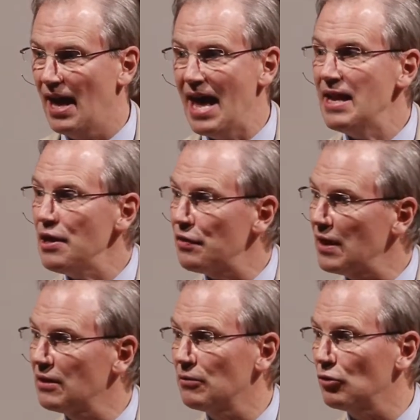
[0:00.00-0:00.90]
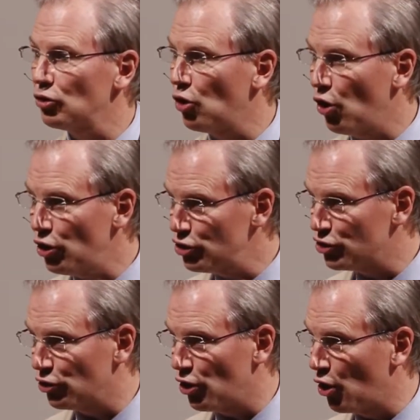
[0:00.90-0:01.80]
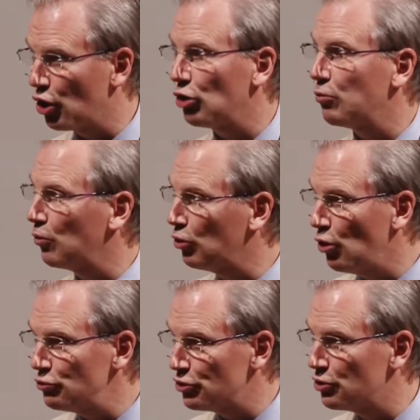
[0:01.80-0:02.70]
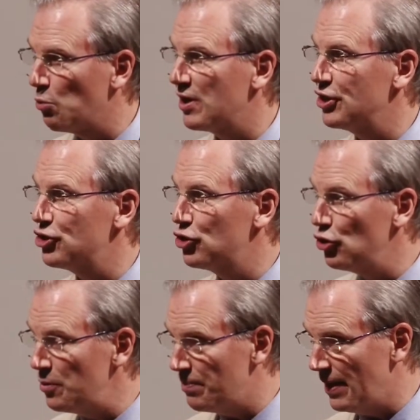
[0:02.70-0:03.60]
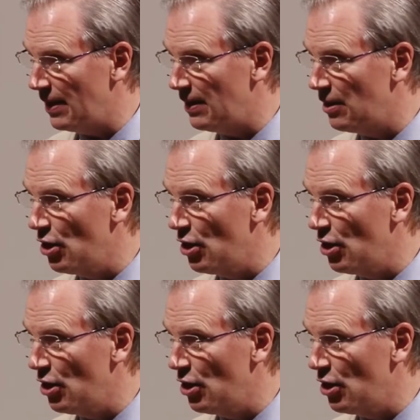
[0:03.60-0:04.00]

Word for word: anything larger or cl- closer to what it should be